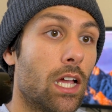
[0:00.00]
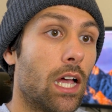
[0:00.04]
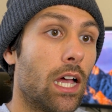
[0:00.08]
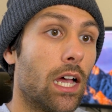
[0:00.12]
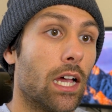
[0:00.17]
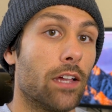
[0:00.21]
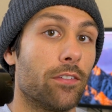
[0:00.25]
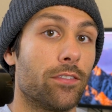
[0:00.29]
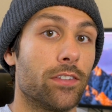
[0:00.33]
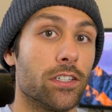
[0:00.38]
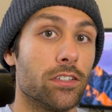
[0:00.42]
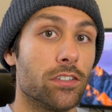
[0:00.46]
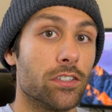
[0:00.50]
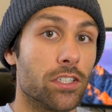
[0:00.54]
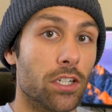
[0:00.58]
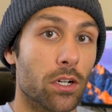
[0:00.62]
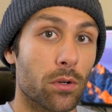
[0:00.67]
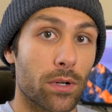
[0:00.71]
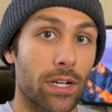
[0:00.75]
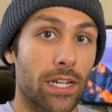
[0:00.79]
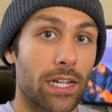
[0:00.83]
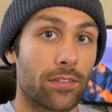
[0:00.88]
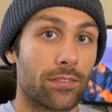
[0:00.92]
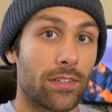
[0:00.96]
Uh, if you
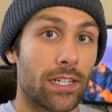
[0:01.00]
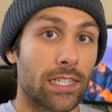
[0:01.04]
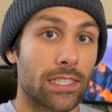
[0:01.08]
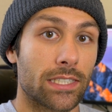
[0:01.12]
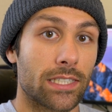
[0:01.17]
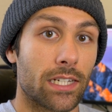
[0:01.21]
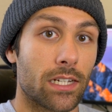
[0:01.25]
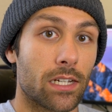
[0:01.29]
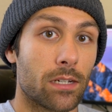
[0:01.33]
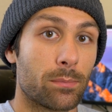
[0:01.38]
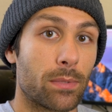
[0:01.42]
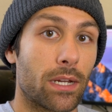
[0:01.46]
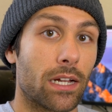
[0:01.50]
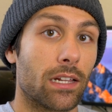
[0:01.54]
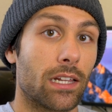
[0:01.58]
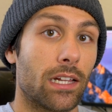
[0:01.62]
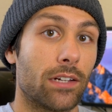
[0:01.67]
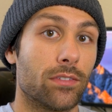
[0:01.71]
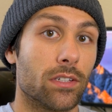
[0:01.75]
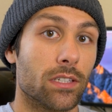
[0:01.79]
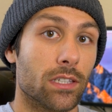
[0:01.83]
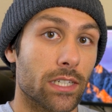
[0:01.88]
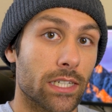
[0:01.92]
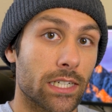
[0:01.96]
don't have that set up, I'll
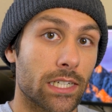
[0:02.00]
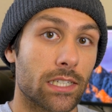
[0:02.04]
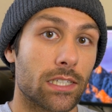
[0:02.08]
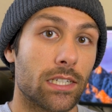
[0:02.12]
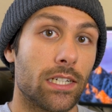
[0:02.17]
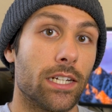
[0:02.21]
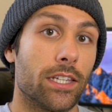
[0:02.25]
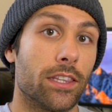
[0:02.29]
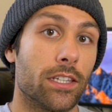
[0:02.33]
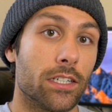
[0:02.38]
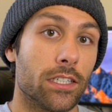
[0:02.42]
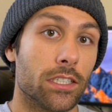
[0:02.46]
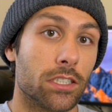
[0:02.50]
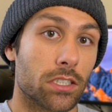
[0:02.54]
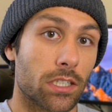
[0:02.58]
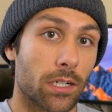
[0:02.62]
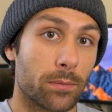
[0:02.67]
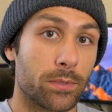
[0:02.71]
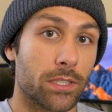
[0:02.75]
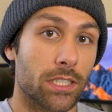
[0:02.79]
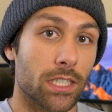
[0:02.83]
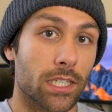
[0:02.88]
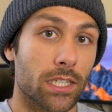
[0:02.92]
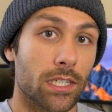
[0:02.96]
have a link in the
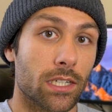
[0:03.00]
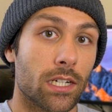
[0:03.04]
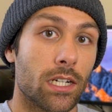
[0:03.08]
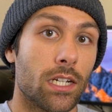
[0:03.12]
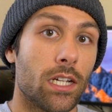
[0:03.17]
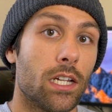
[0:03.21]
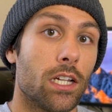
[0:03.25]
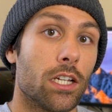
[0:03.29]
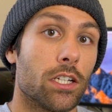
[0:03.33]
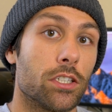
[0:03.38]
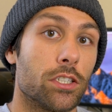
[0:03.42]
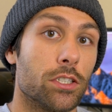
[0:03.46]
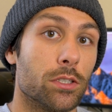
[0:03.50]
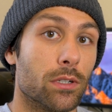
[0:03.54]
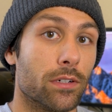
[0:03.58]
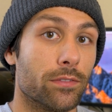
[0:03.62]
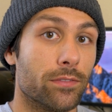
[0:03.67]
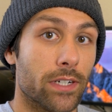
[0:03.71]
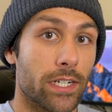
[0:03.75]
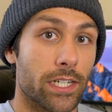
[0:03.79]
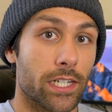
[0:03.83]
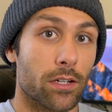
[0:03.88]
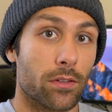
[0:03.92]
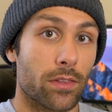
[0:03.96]
description to a
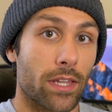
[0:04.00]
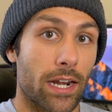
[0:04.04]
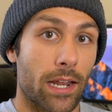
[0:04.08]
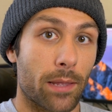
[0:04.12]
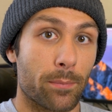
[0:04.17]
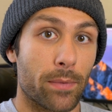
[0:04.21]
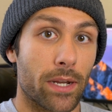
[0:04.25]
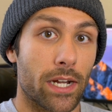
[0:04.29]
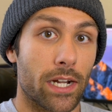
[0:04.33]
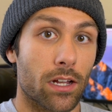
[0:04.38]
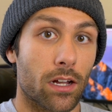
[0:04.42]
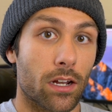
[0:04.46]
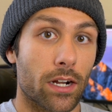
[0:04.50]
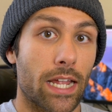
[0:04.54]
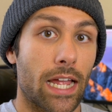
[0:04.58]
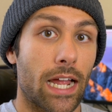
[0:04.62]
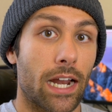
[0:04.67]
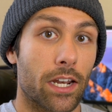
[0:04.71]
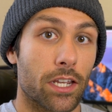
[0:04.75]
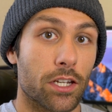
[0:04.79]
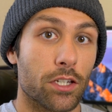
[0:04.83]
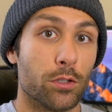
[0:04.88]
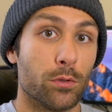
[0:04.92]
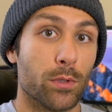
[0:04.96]
video that I made on
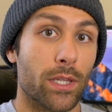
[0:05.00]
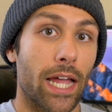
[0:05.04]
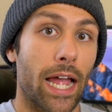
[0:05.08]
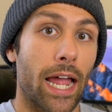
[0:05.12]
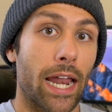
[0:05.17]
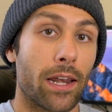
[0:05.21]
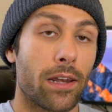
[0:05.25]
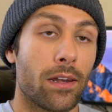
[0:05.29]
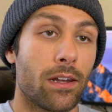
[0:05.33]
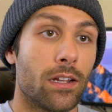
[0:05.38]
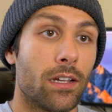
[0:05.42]
how to do that.